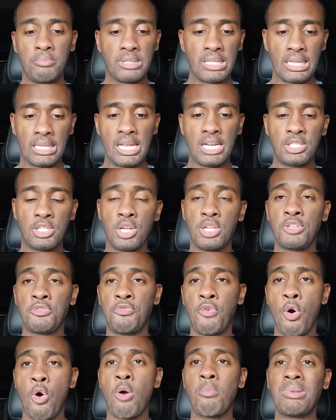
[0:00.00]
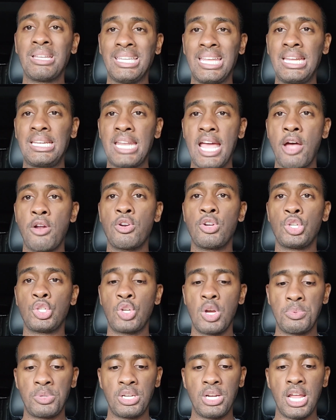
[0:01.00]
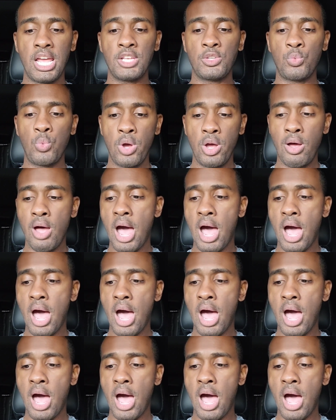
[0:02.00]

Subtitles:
The link to this forum, link down in the description as well.